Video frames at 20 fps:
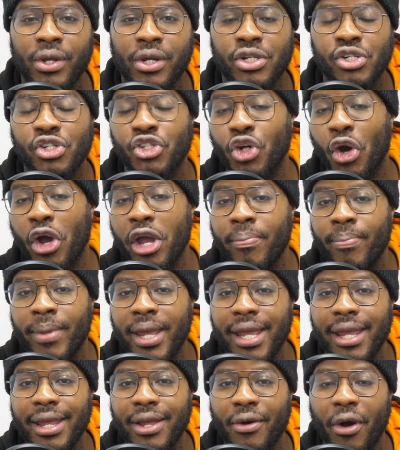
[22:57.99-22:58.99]
Join
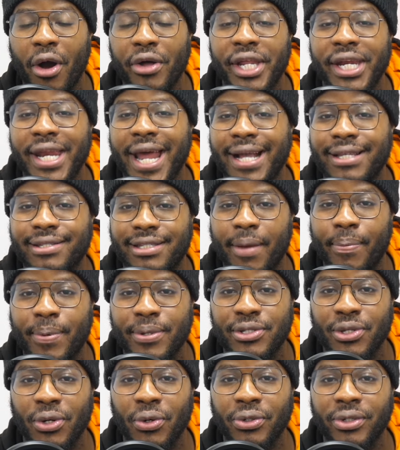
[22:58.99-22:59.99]
me on the next
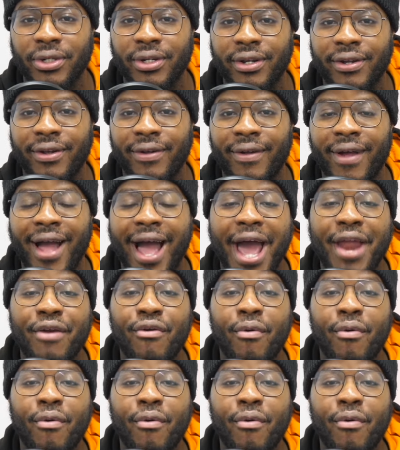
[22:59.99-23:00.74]
episode. And